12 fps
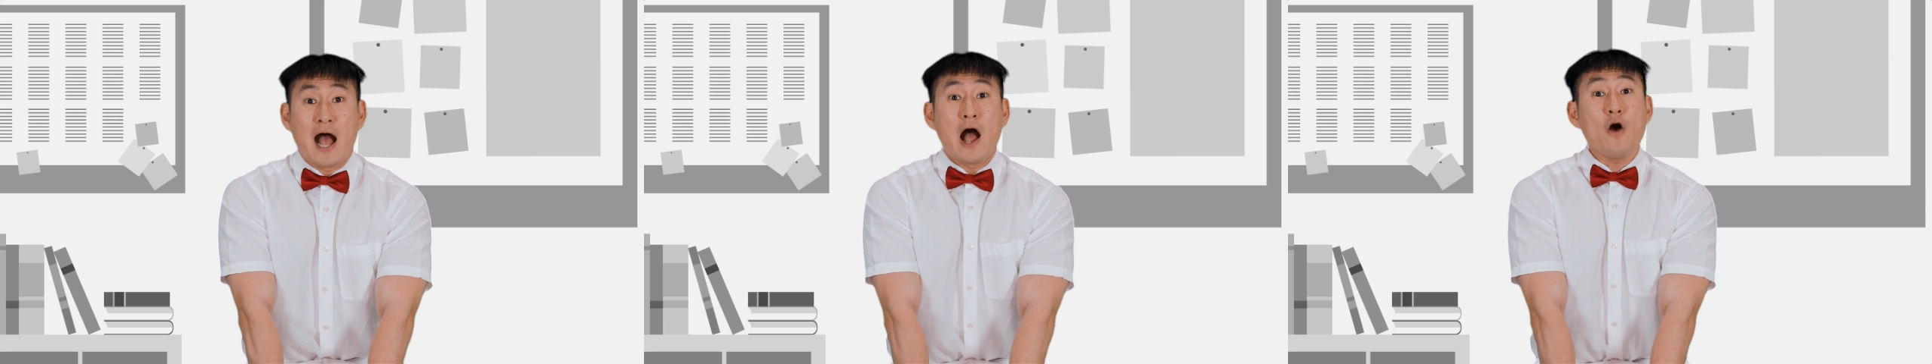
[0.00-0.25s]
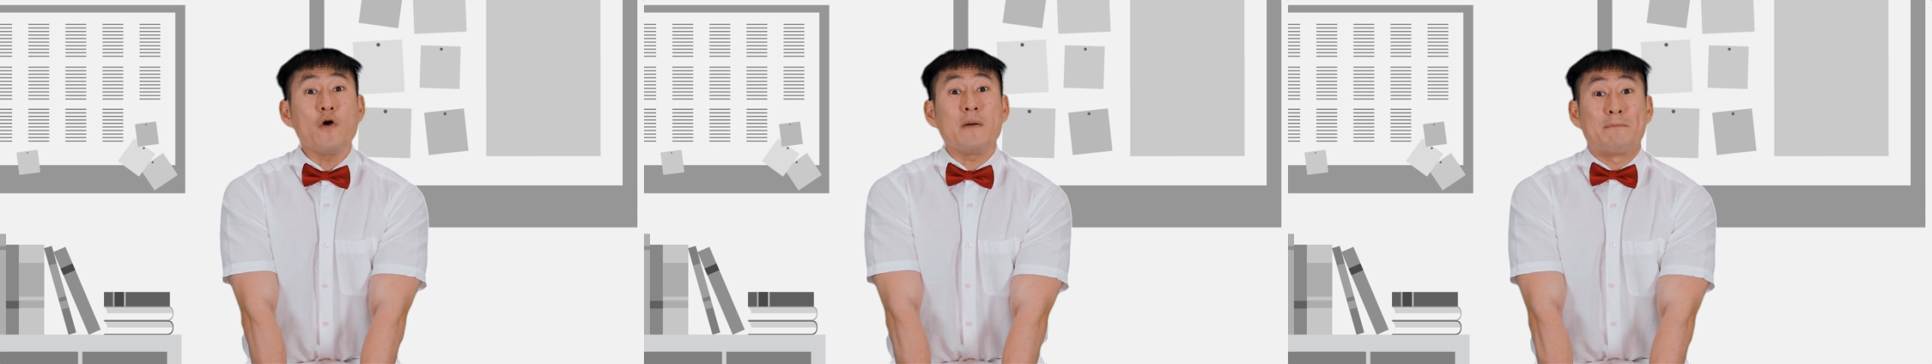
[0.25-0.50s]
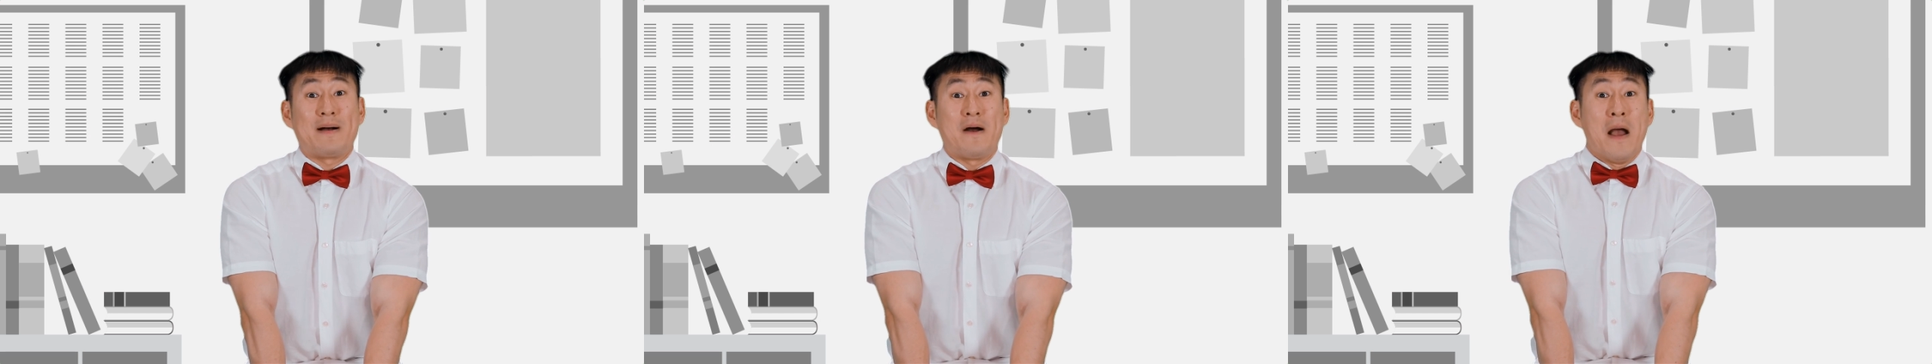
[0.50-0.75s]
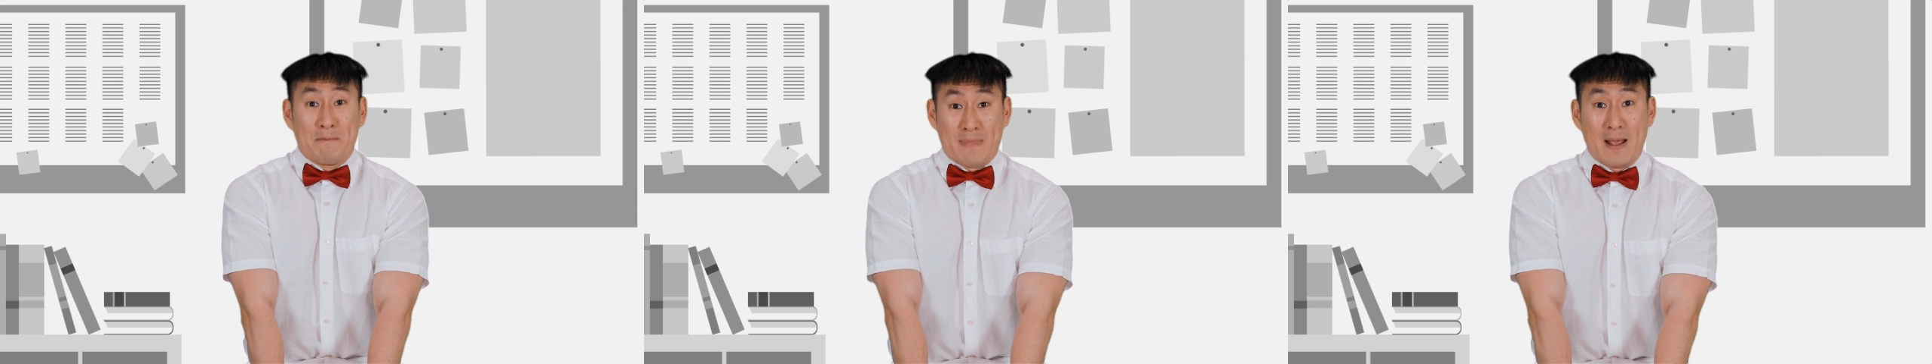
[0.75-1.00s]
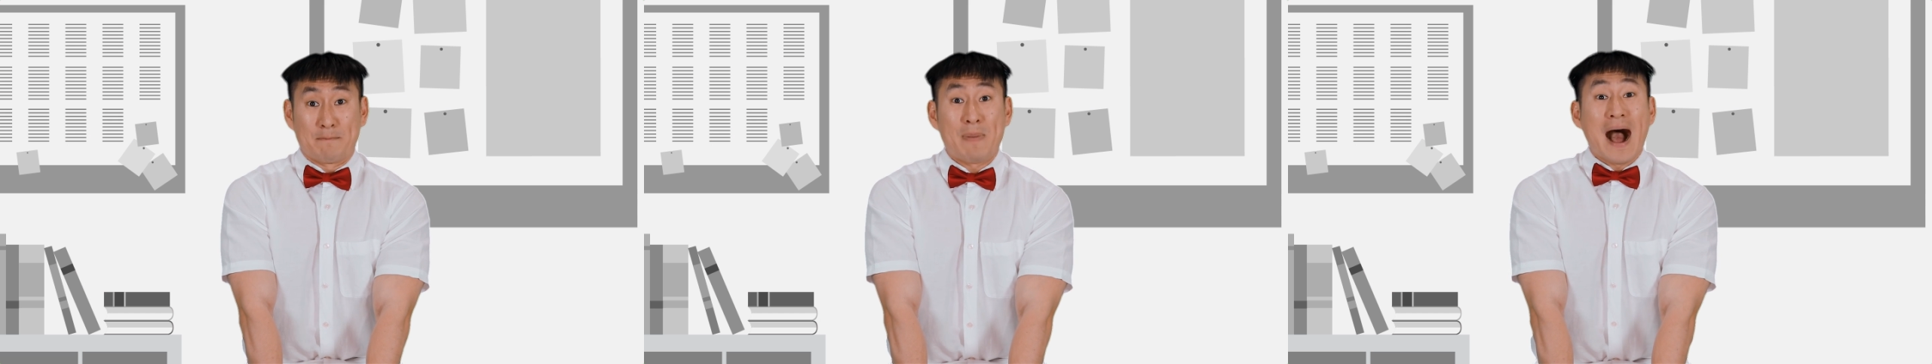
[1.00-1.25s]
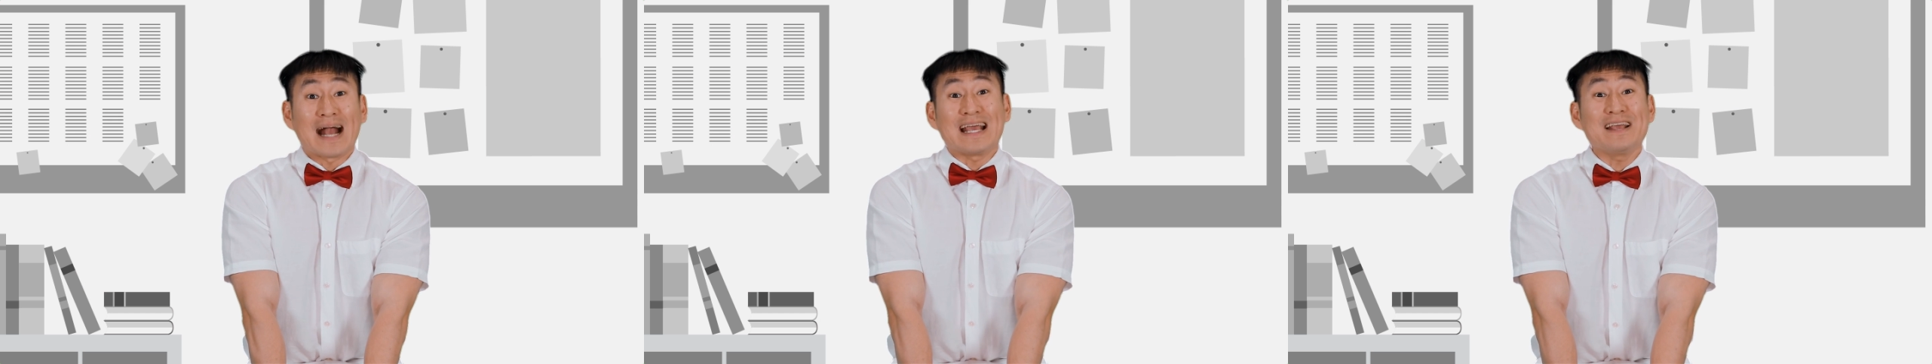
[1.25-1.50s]
How about my
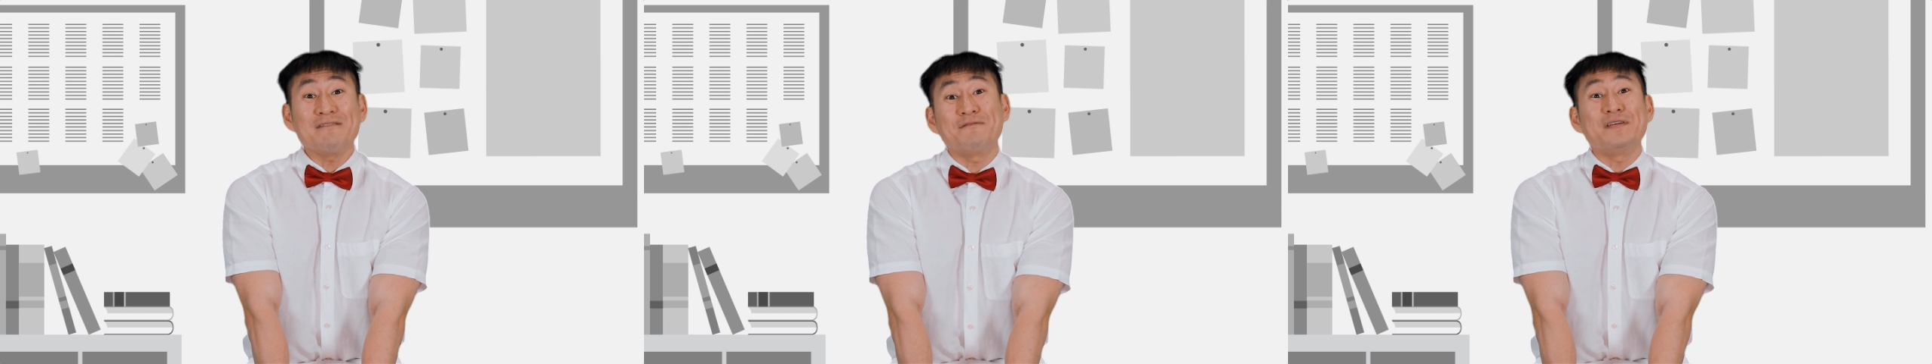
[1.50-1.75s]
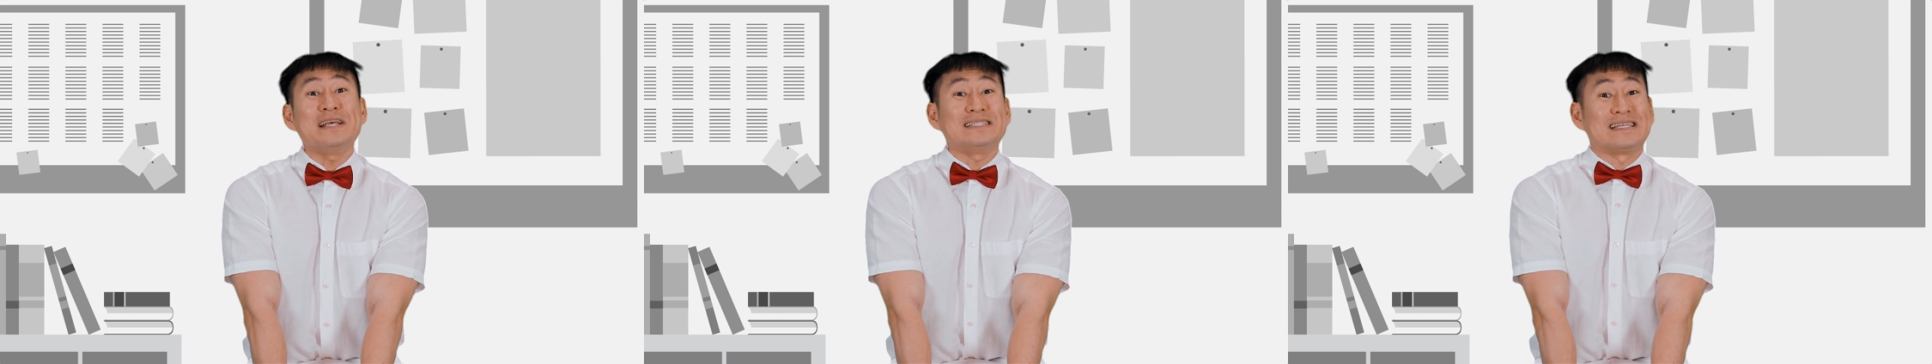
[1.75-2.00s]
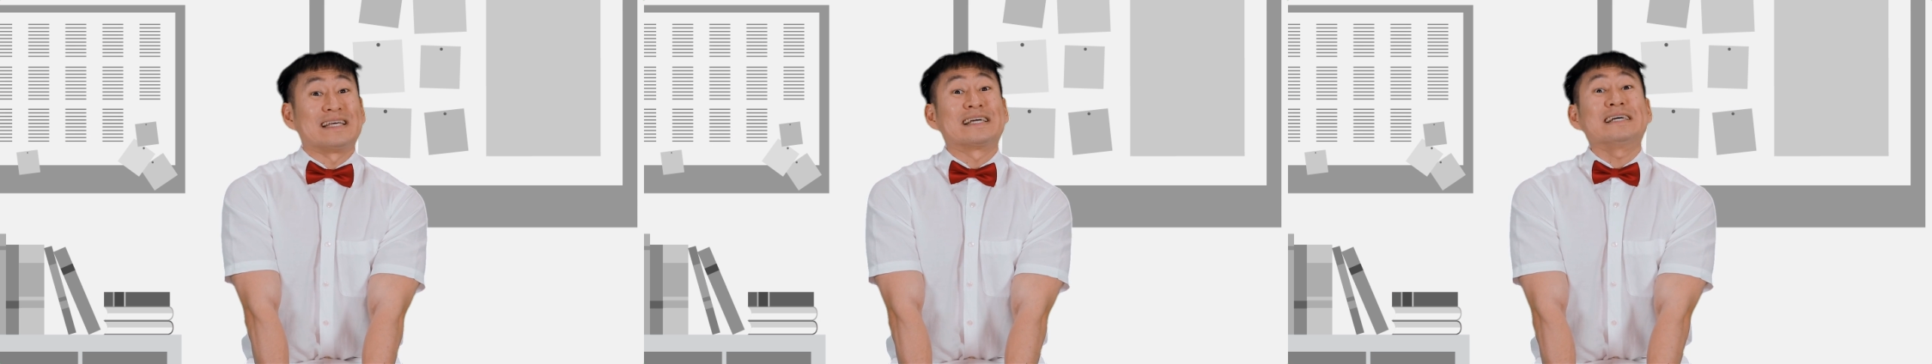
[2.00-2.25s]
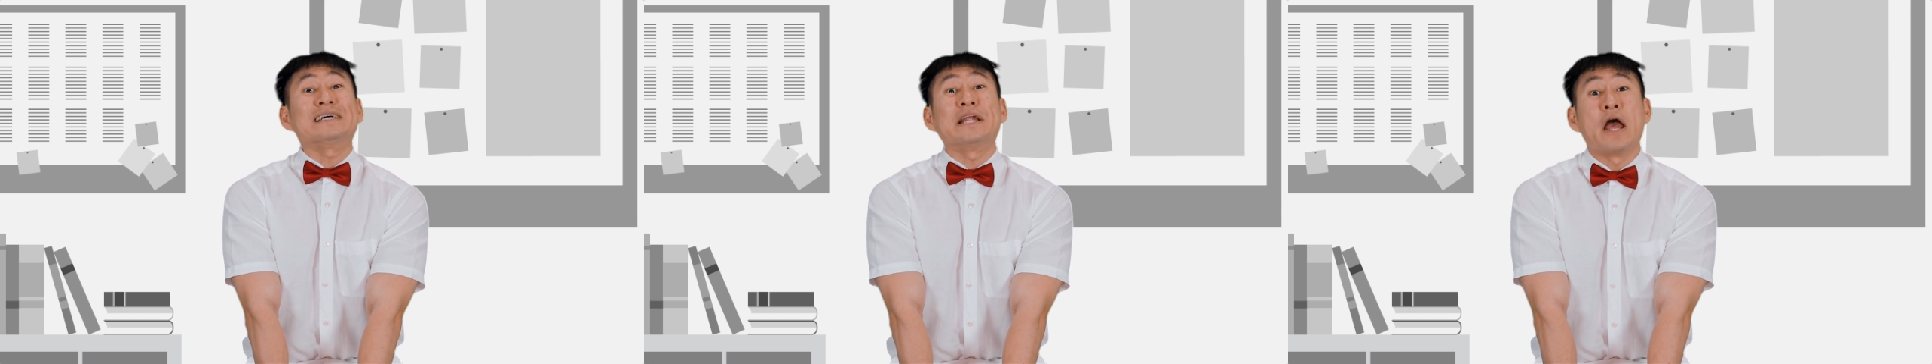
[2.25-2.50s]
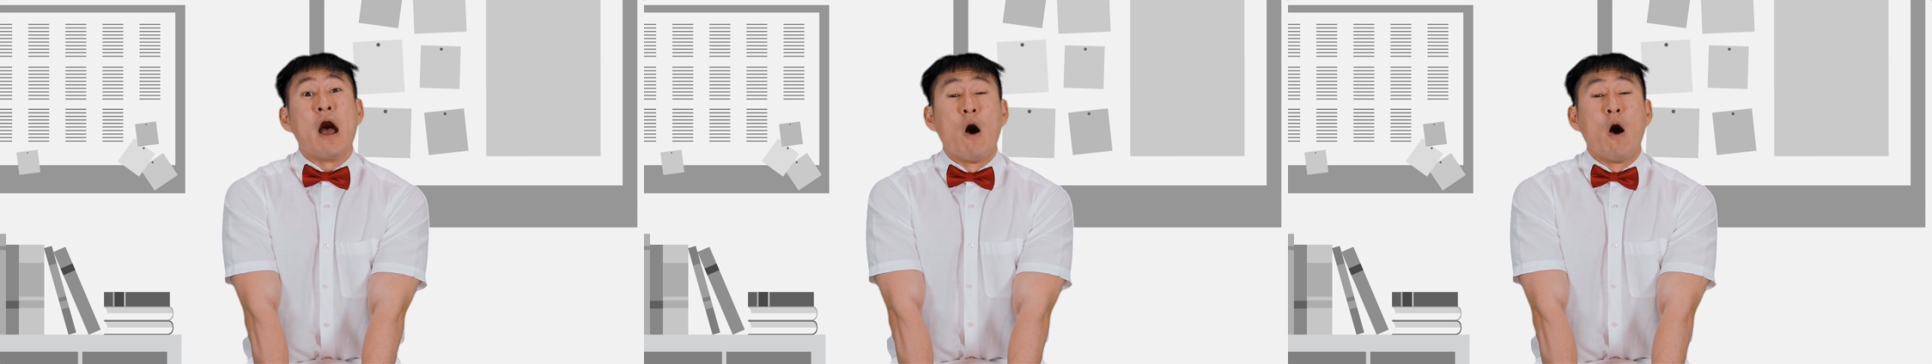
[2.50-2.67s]
parking fees incurred